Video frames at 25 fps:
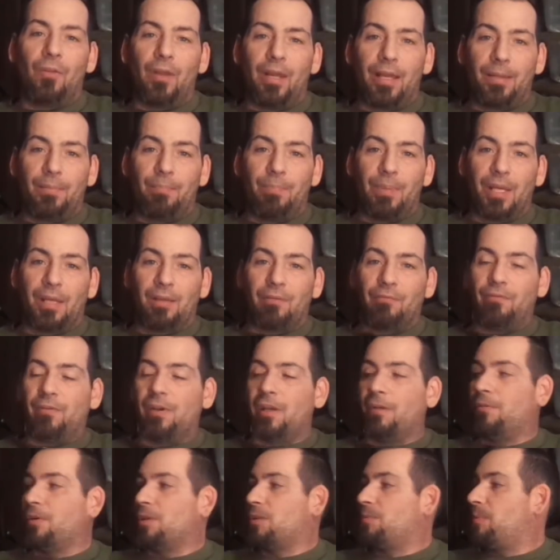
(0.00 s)
like picking
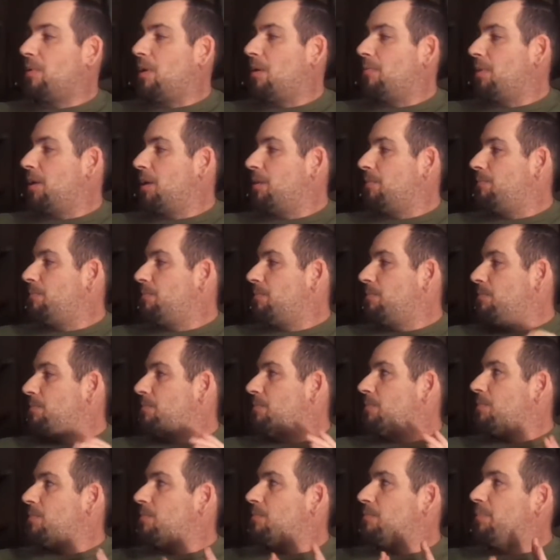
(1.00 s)
favorites, but I'm going to
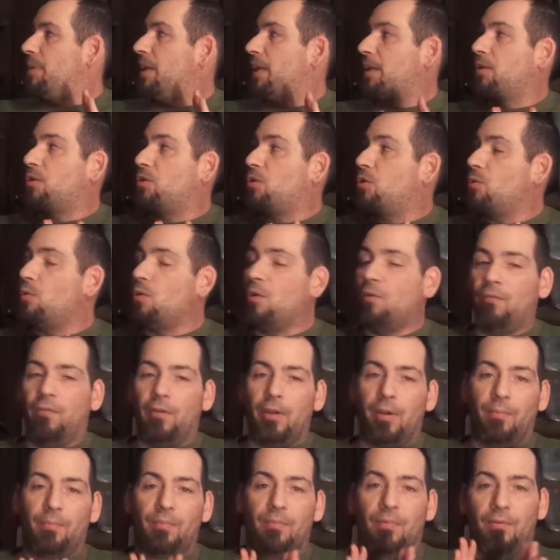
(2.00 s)
pick two of
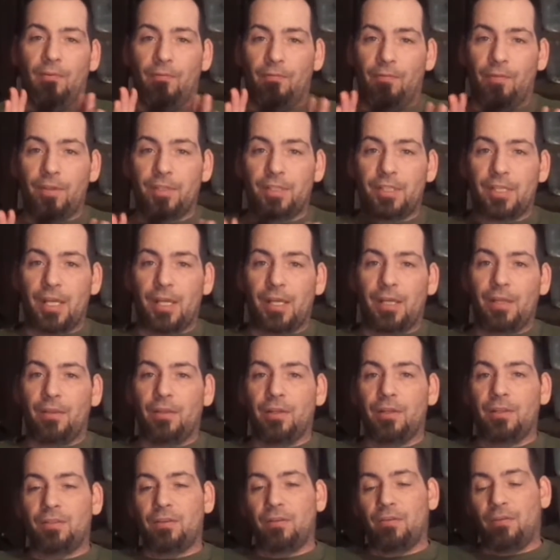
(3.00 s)
them for the sake of
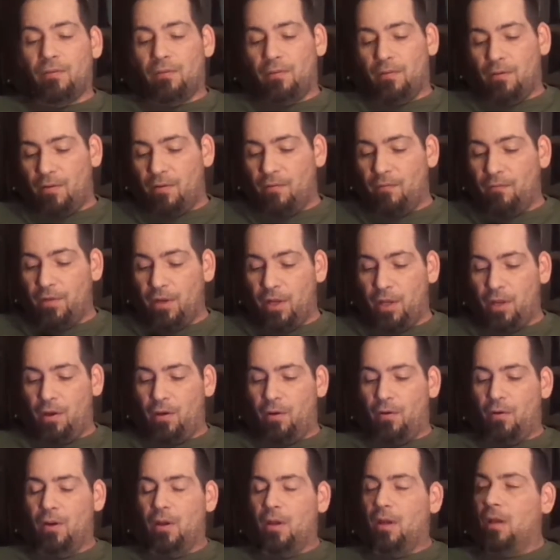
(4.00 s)
this video.
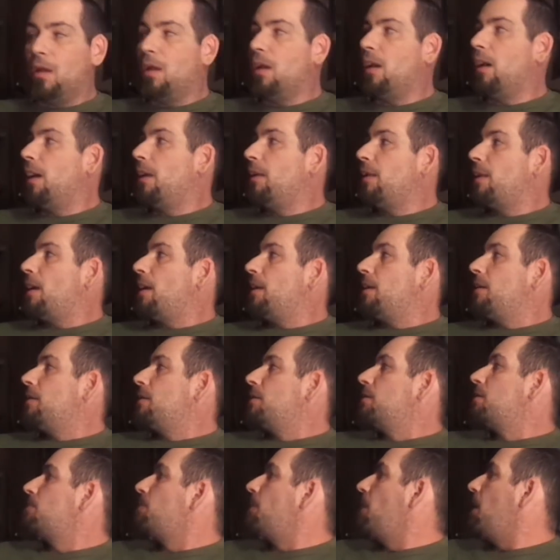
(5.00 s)
And that
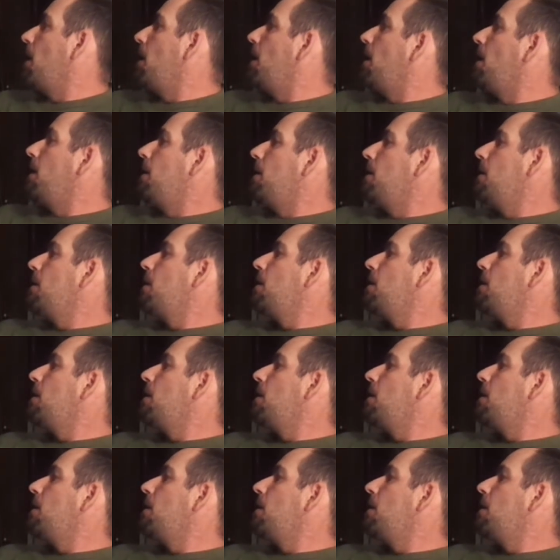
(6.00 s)
is my